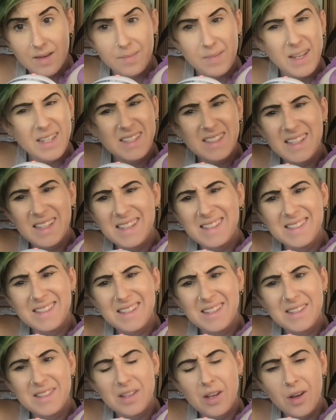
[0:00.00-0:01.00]
My
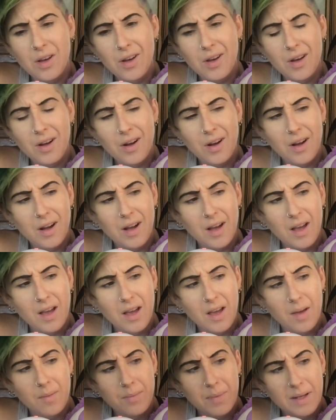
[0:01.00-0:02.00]
senses are
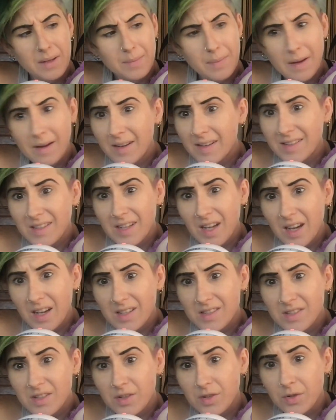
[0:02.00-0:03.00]
a bit
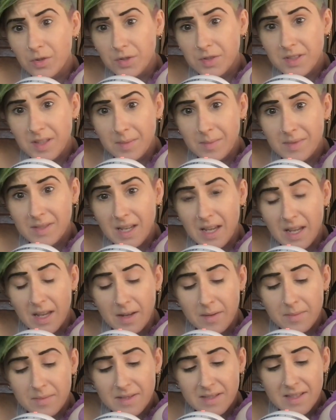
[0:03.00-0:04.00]
paradoxical
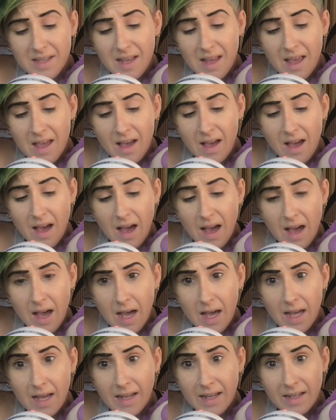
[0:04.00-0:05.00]
sometimes.
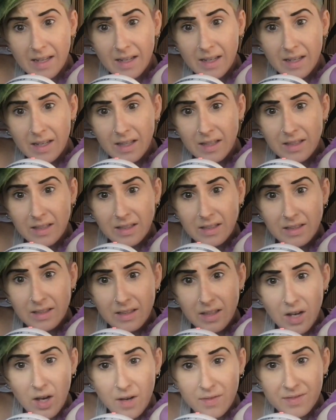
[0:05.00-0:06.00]
I
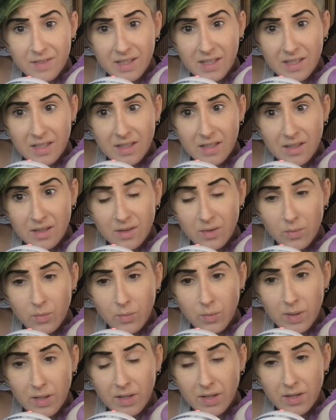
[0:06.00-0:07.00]
often
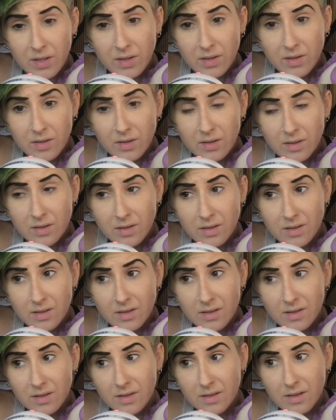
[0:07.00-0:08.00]
will
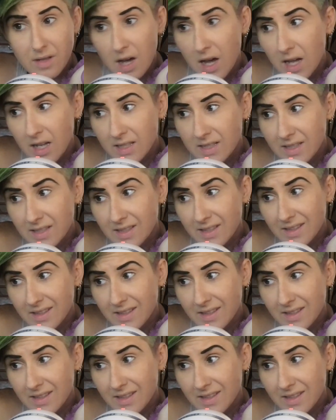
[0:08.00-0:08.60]
not